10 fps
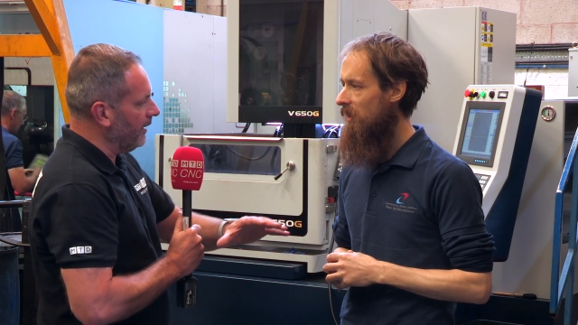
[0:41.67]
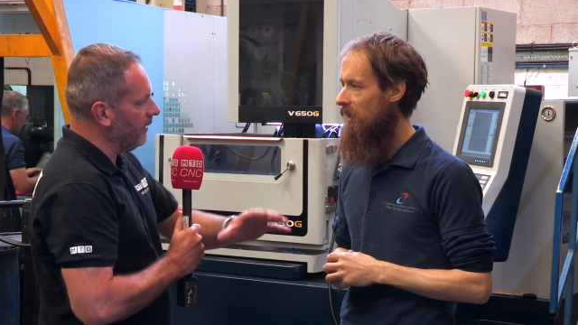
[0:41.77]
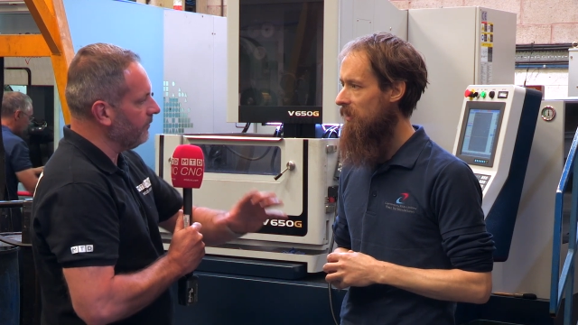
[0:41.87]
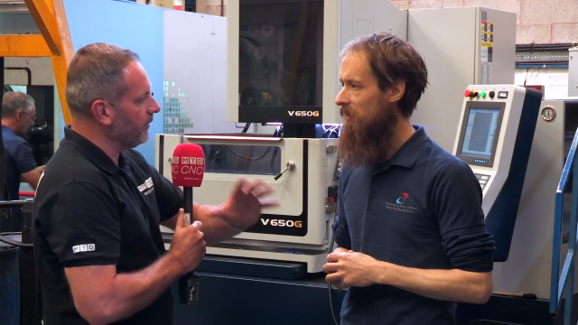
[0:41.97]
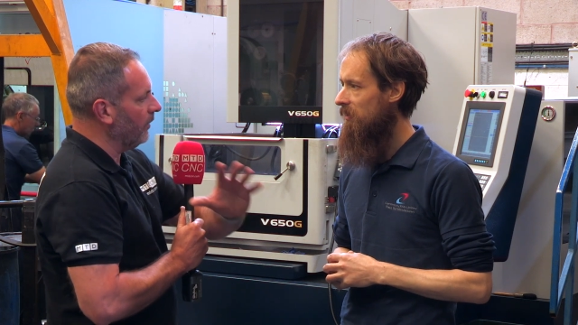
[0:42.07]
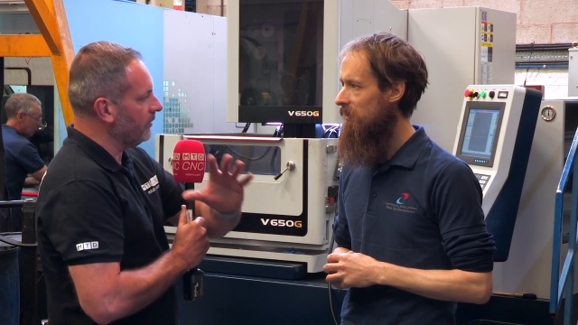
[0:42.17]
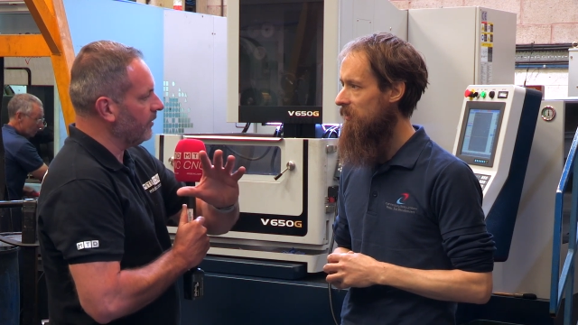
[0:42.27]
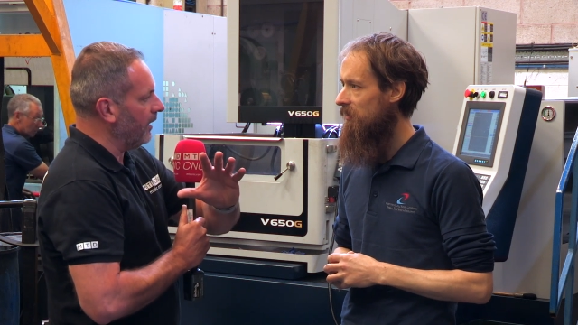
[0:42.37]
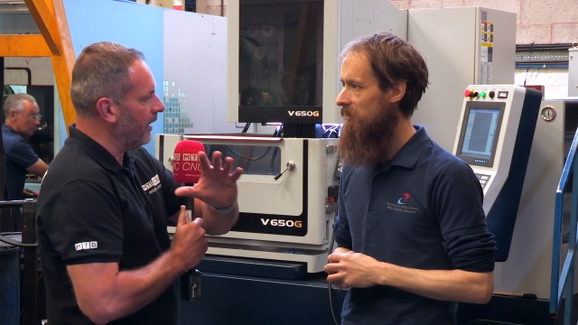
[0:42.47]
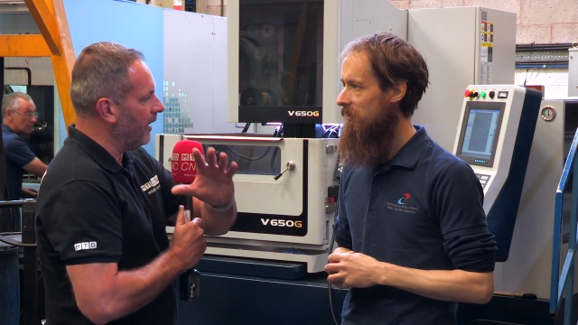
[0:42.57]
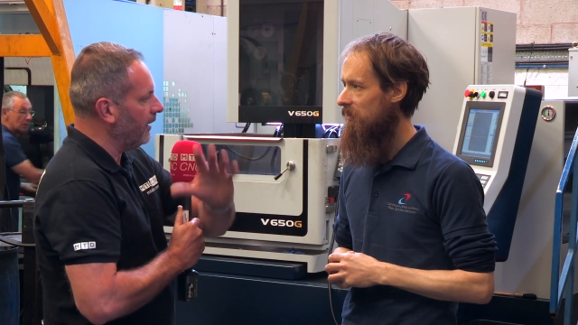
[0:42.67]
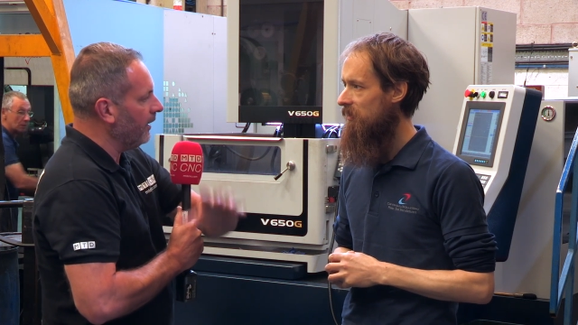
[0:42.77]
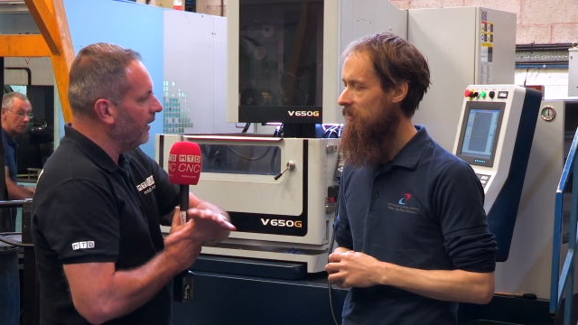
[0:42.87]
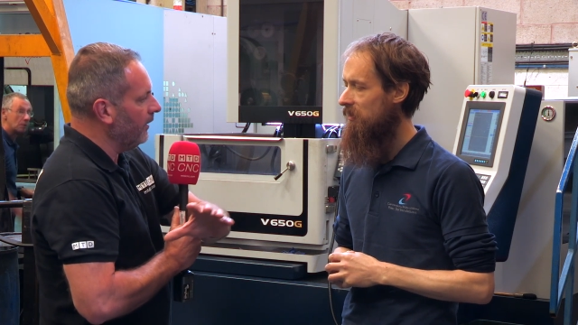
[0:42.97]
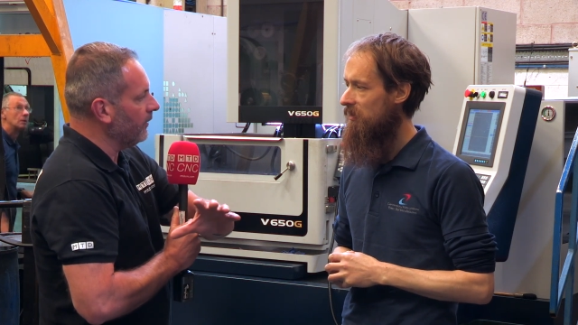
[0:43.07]
Speaker 1: Yeah. You've got uh,
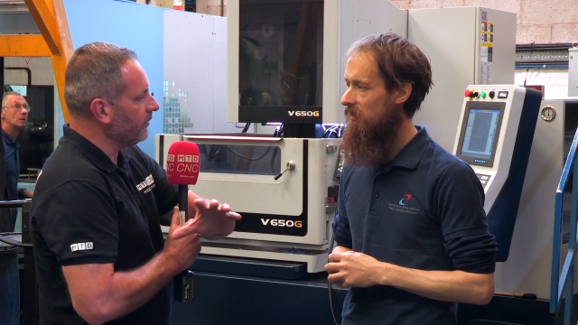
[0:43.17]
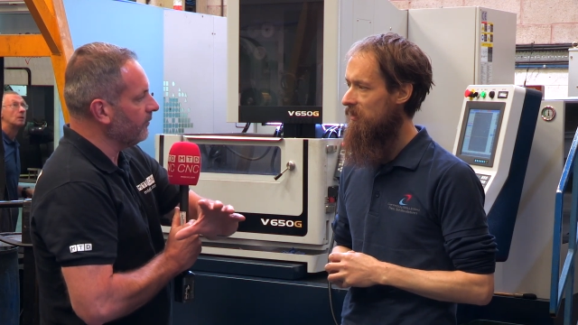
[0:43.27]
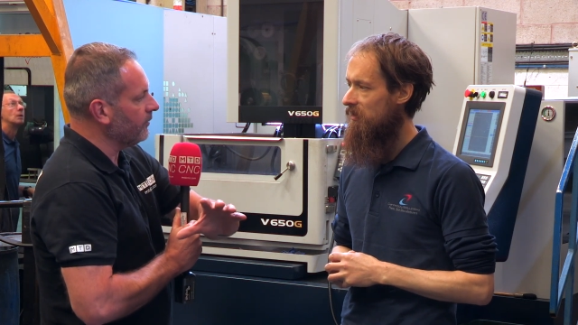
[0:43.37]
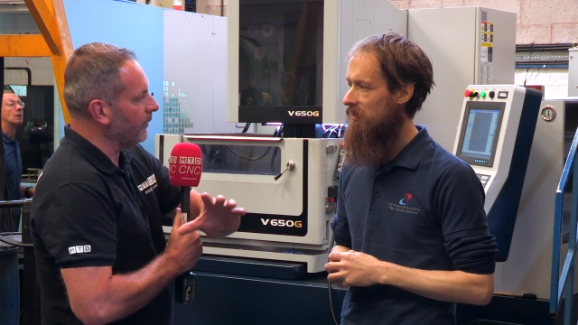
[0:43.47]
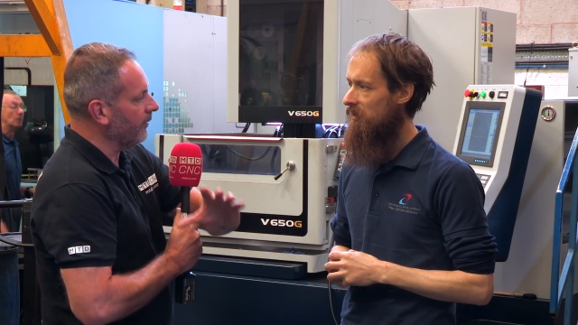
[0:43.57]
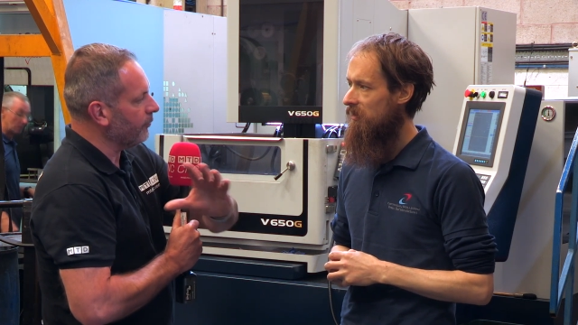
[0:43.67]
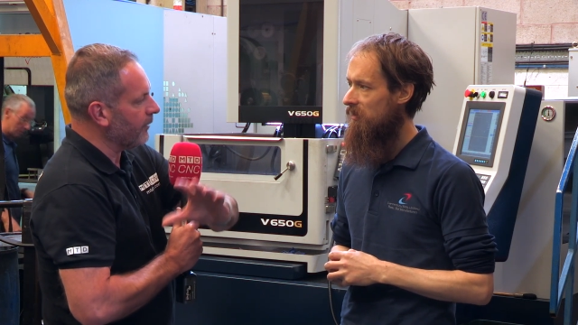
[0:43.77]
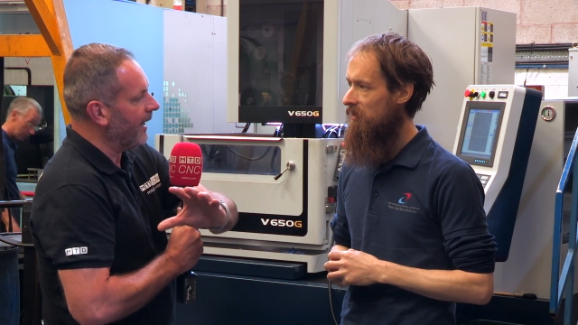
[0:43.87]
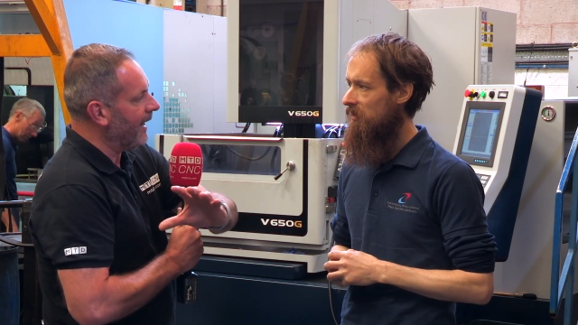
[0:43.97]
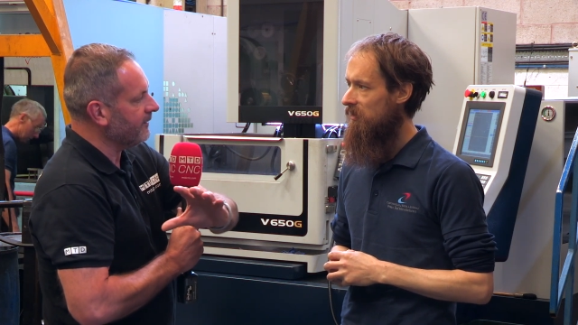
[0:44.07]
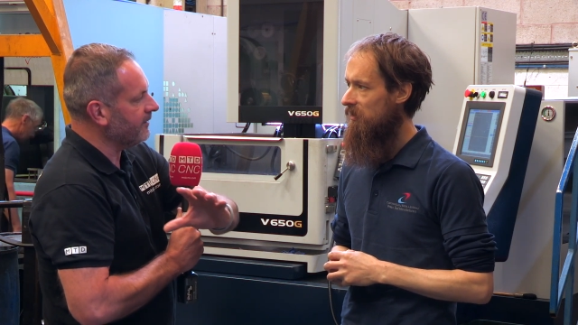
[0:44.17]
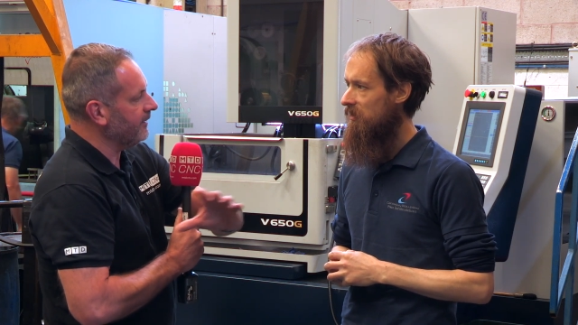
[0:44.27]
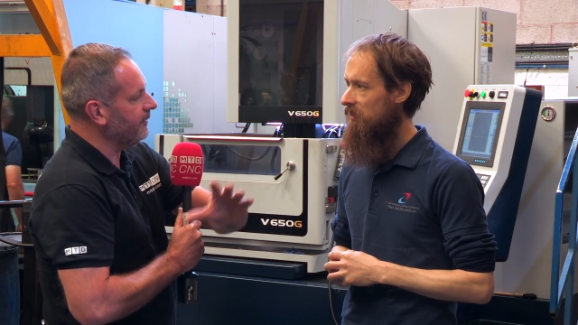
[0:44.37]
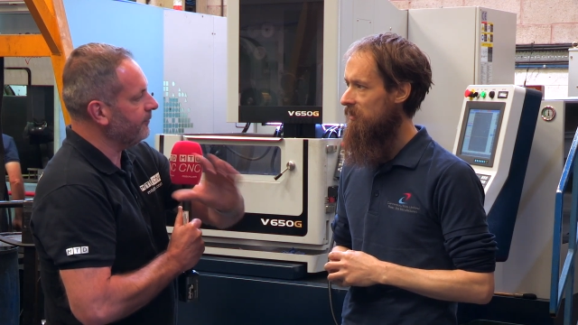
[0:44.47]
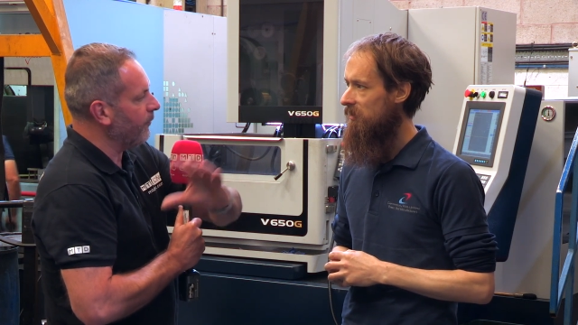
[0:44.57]
you've got some sort of three
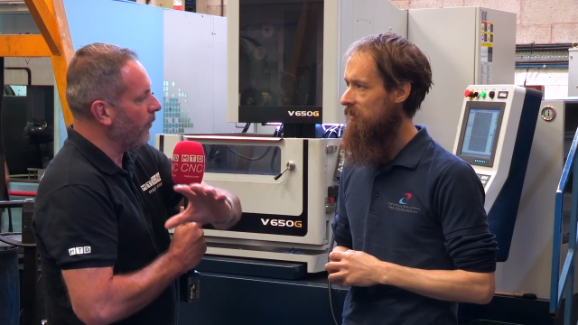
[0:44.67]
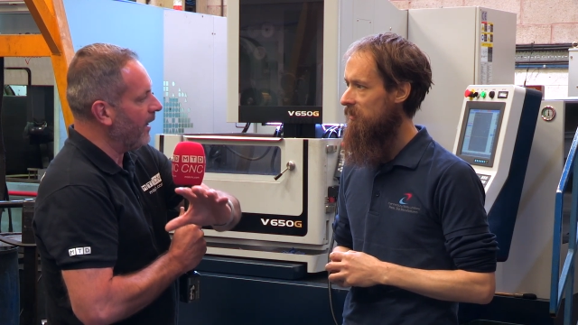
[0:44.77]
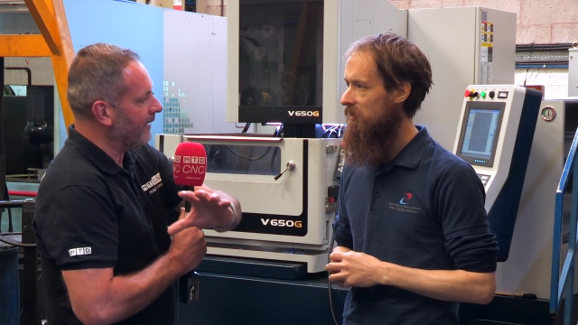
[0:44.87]
axis, four